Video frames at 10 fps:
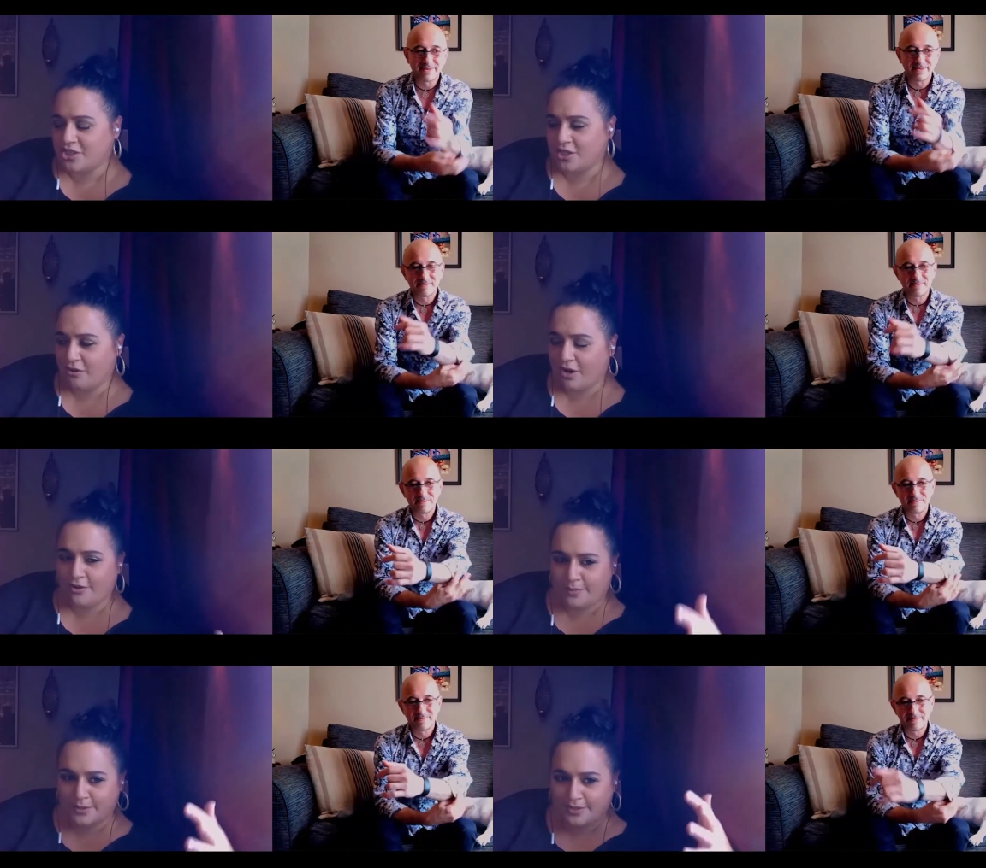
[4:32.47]

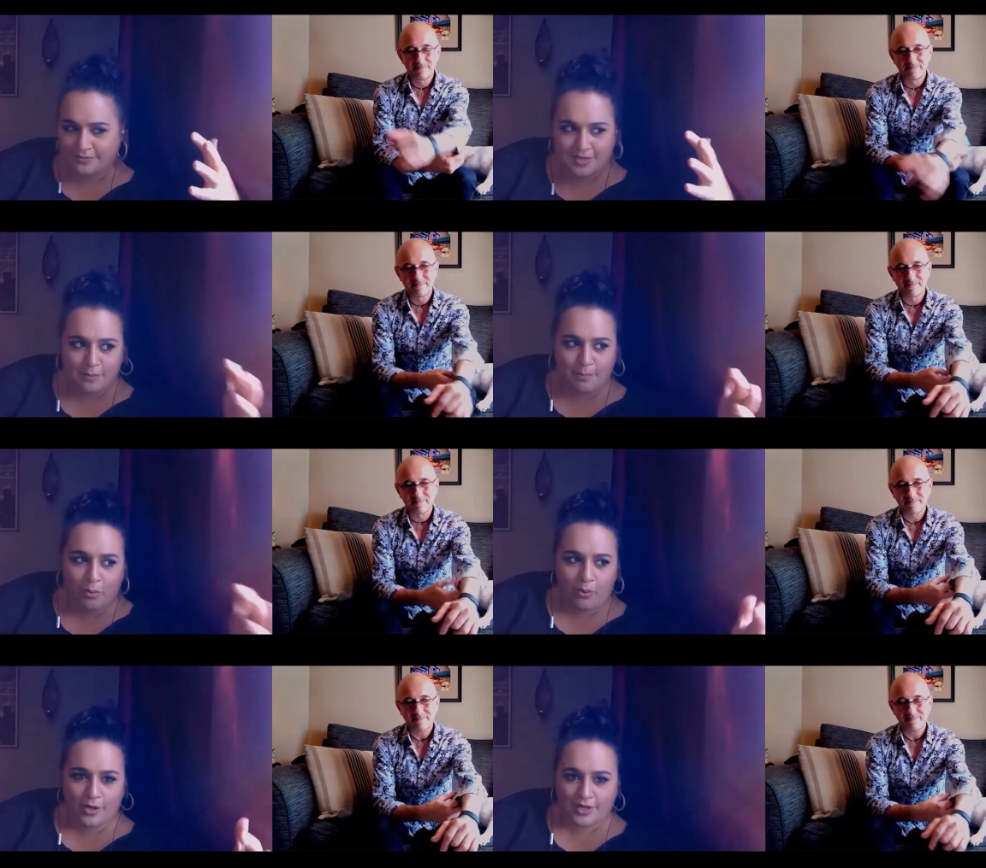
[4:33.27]
Speaker 1: incredible
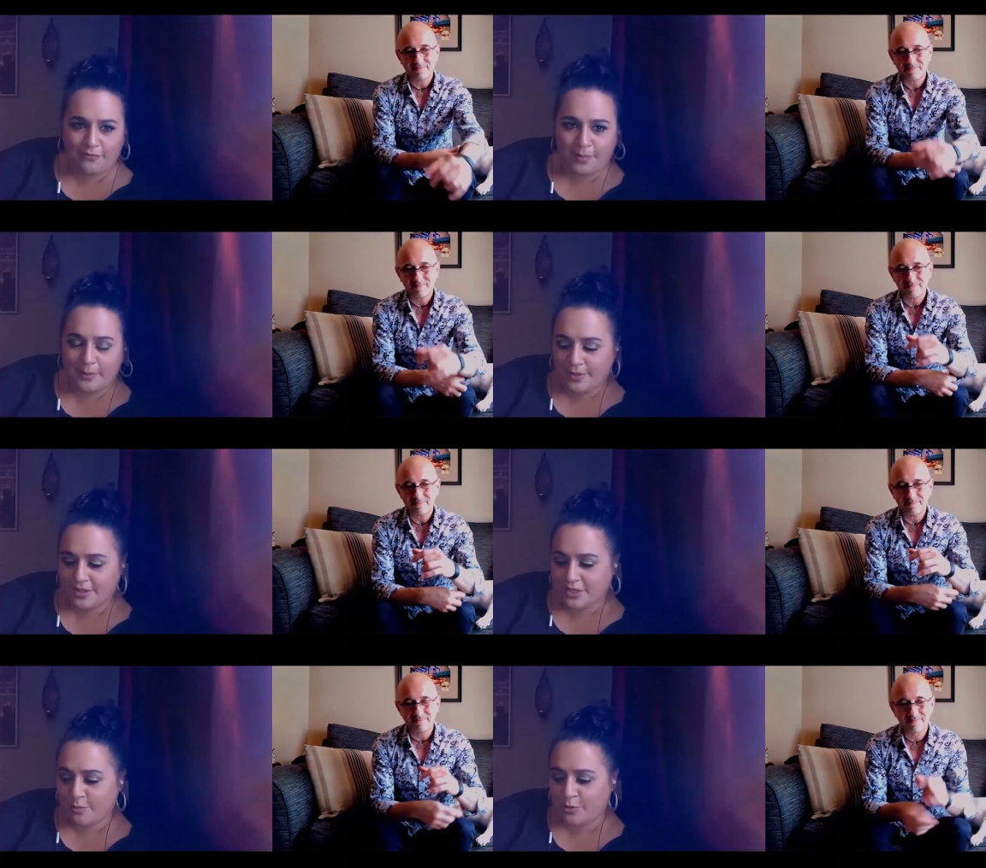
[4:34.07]
supportive people in the
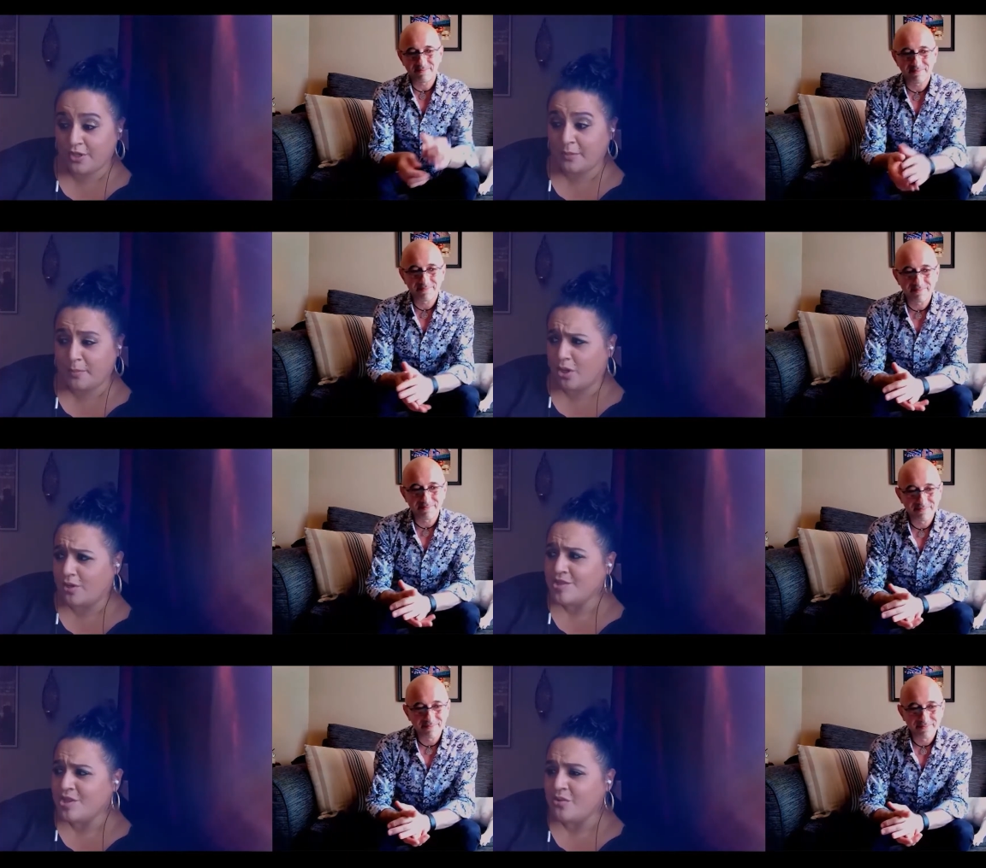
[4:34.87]
community, but
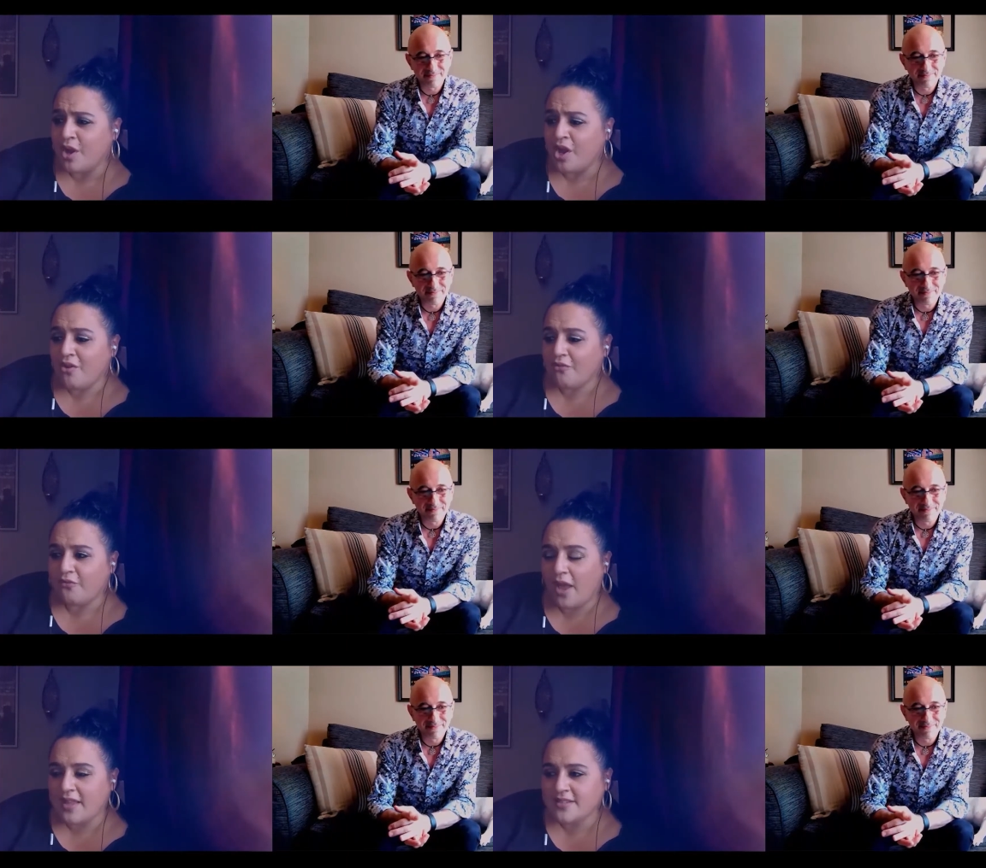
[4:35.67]
also
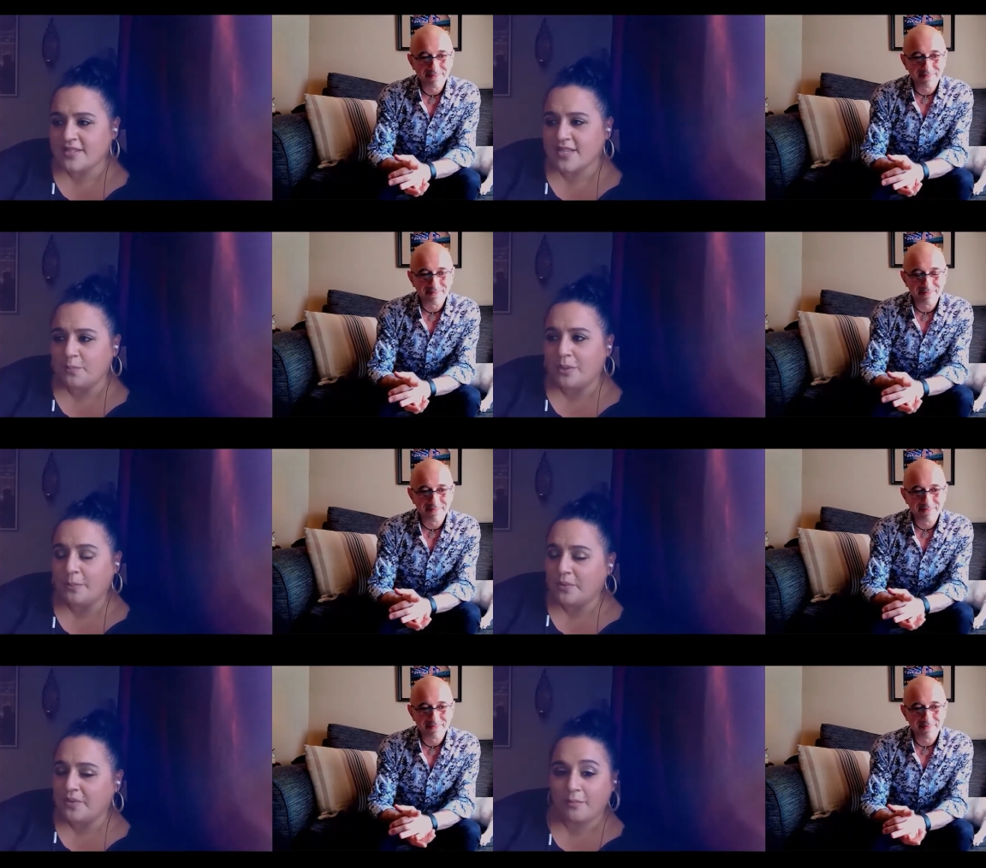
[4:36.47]
friends and
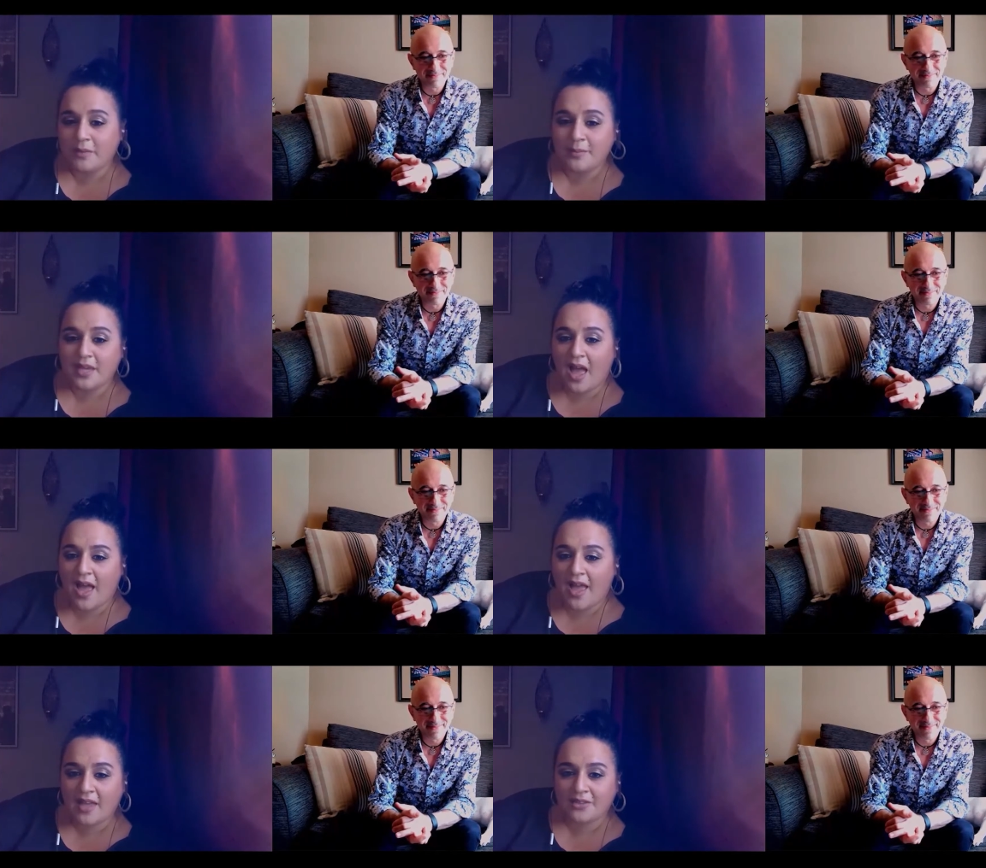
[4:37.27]
people that maybe I
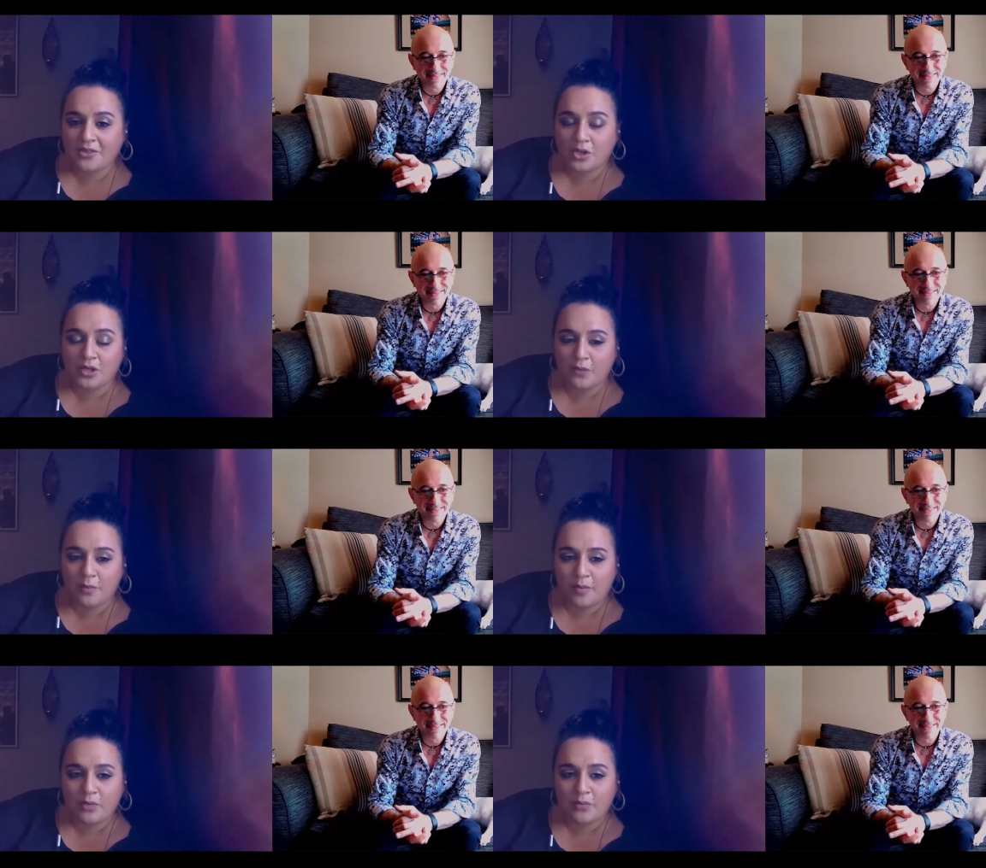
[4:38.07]
hadn't heard from in
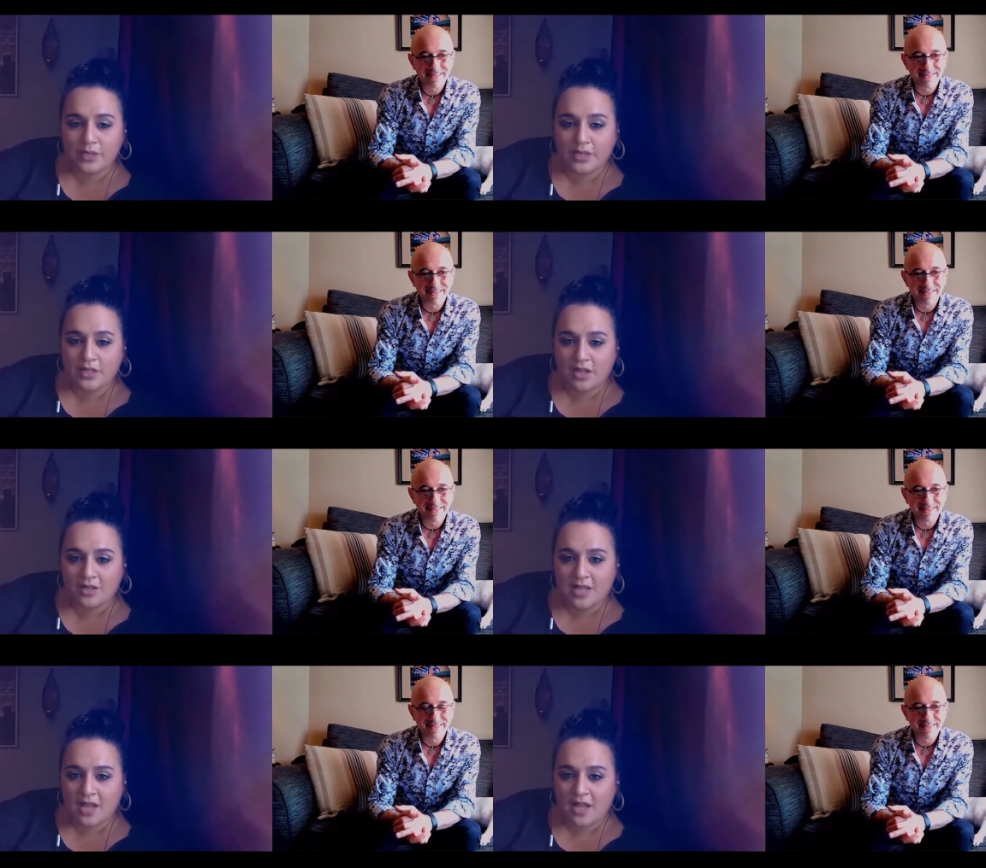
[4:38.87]
a really long
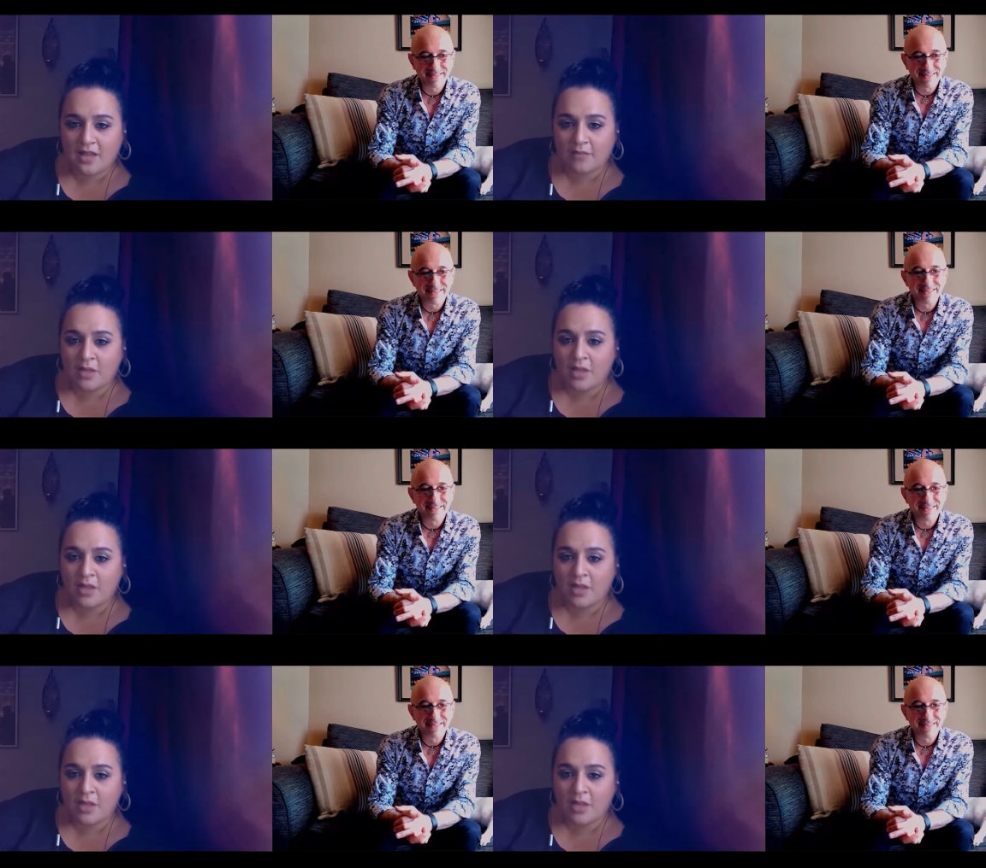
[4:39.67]
time